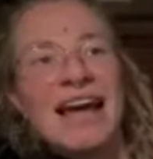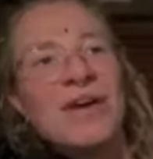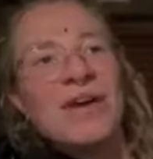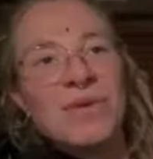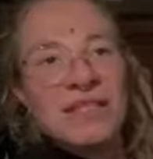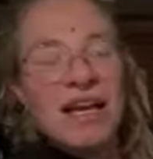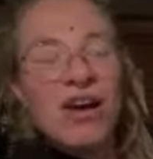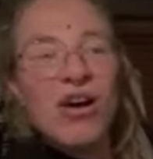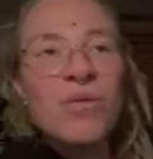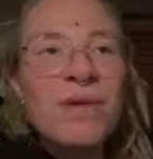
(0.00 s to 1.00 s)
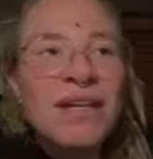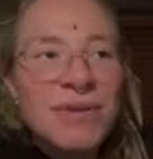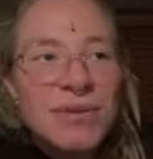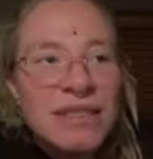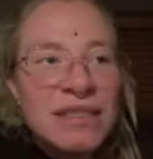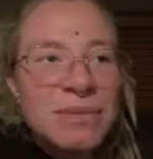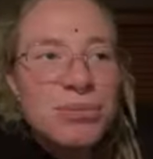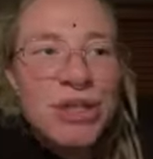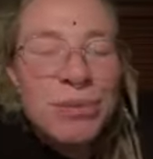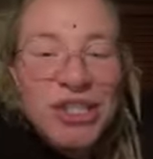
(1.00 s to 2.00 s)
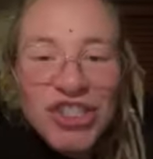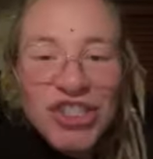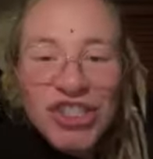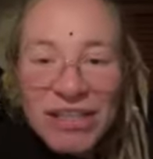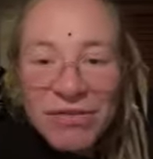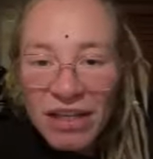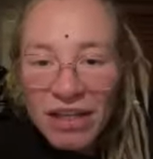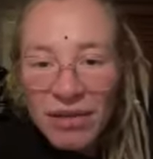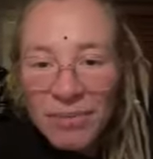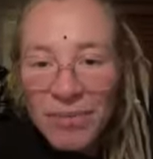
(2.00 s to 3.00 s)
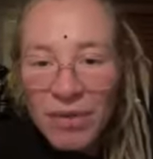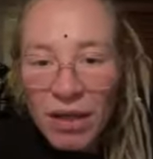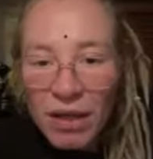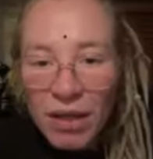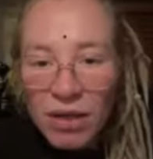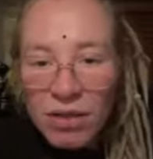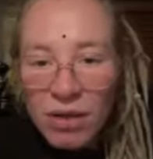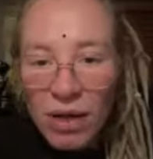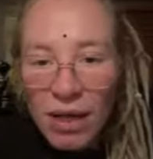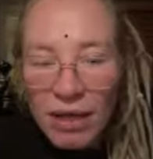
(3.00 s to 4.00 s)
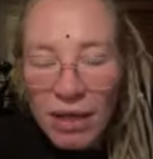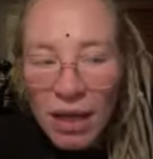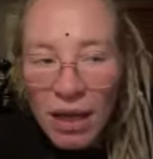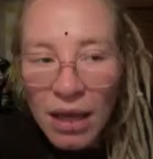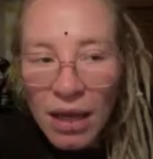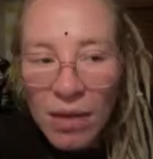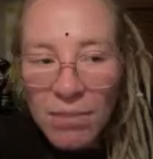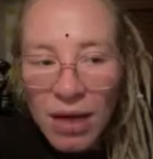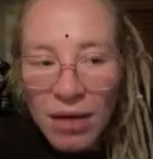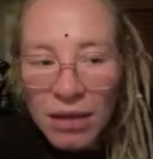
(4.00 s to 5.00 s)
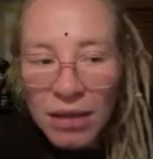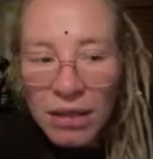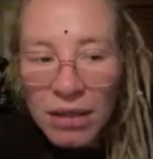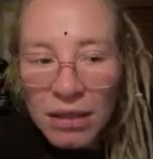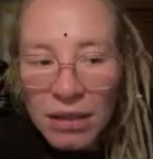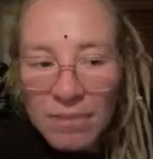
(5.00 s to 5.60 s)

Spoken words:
I was at home, but I was pretty much leaving. So I think he got married.